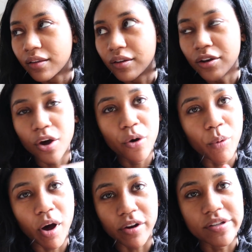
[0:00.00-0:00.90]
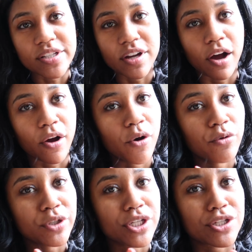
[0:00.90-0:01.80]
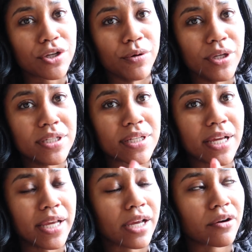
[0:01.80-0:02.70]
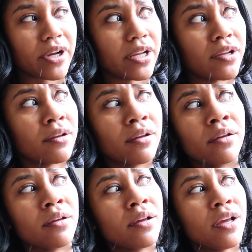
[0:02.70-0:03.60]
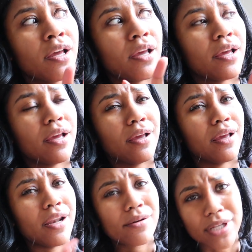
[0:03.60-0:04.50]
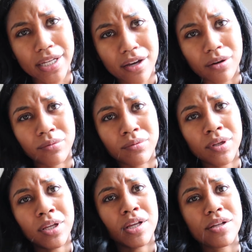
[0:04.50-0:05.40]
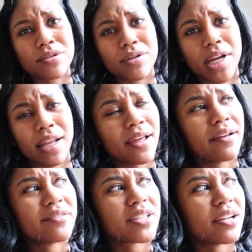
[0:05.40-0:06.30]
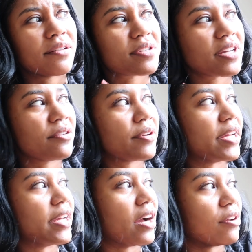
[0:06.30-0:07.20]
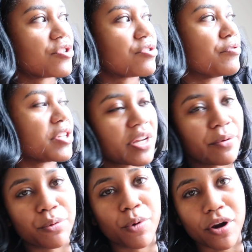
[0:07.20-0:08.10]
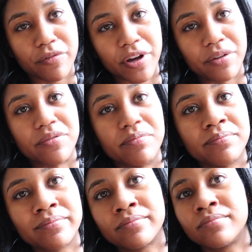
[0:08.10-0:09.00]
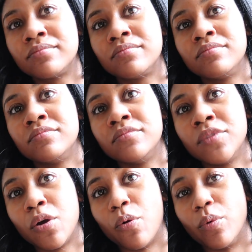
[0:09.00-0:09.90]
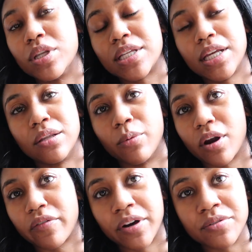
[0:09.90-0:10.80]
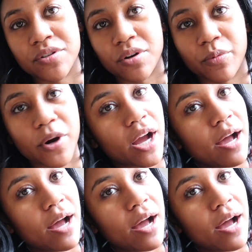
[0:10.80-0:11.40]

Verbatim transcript: No water in stock. Only sodas and Gatorade. And I was like, no. So then I left and I was like, okay, I'll just risk it with the water fountain. Once again, the water fountains don't work.